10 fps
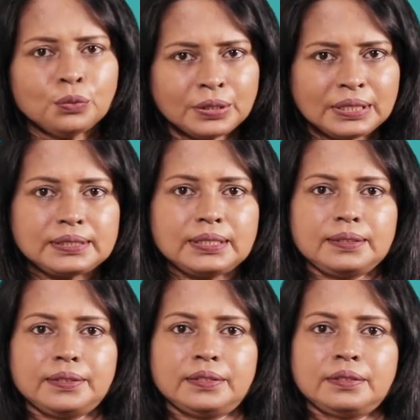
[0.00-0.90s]
Okay,
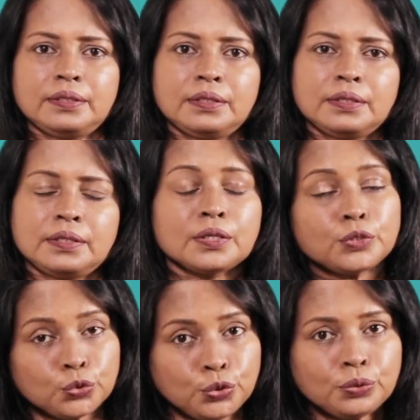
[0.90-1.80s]
children. Now,
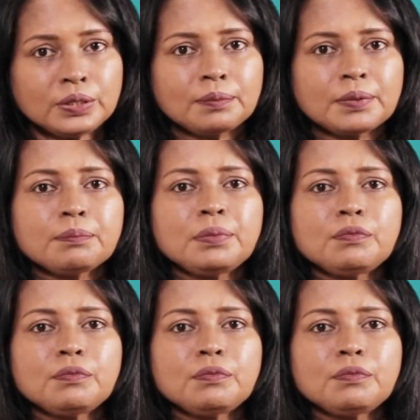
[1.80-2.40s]
do you remember